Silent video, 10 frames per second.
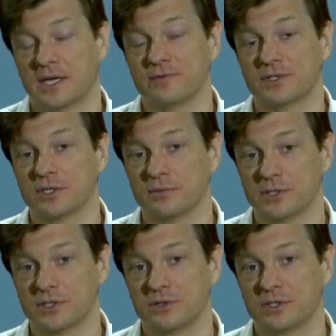gives you an
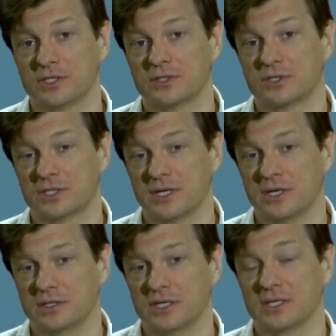opportunity to
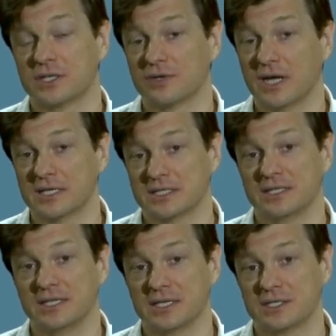start and create a
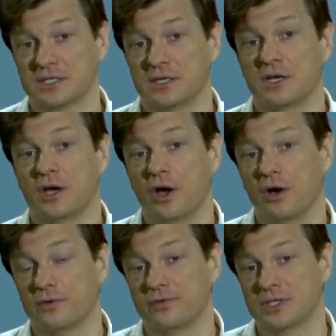list
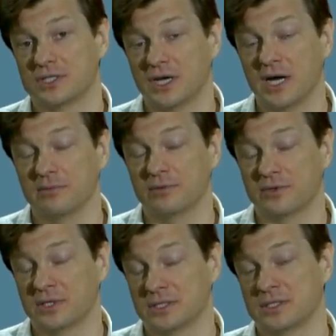of the time
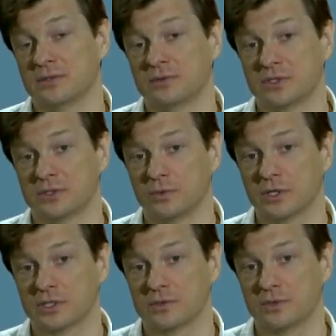that you want to
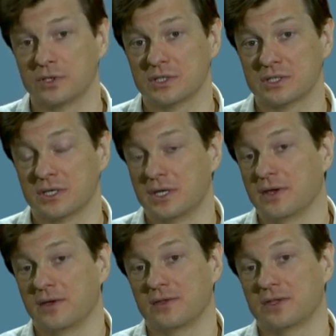work towards,
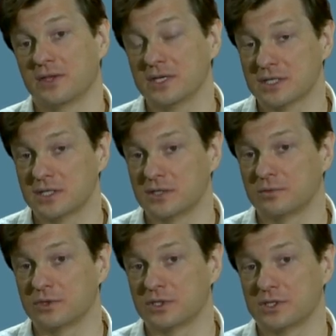the things that you
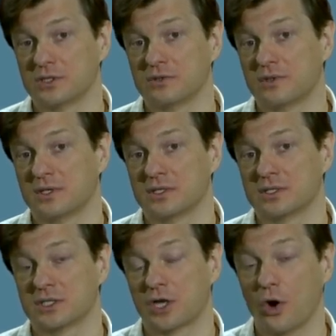want to do, the
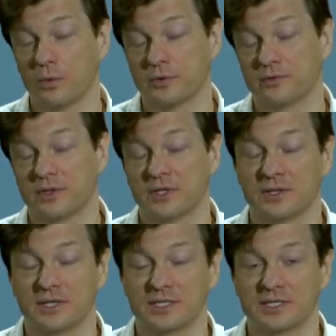scope of th
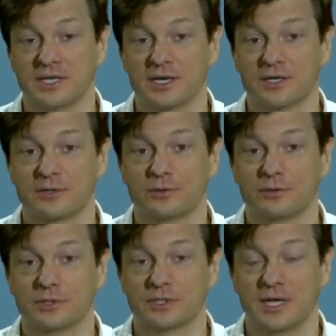this uh,
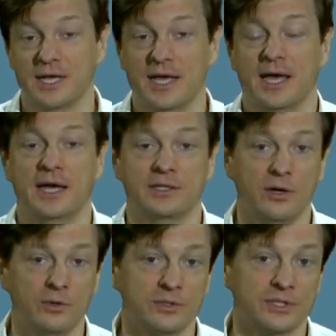course, and
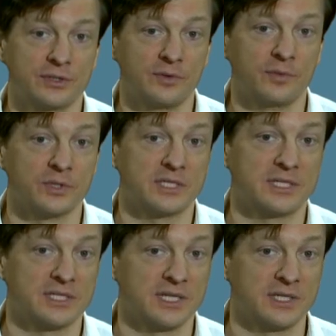also what it
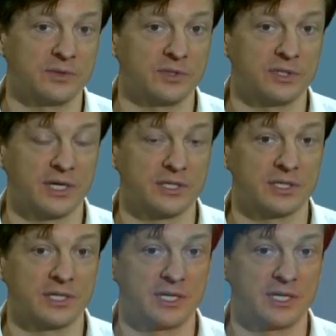is that you want to actually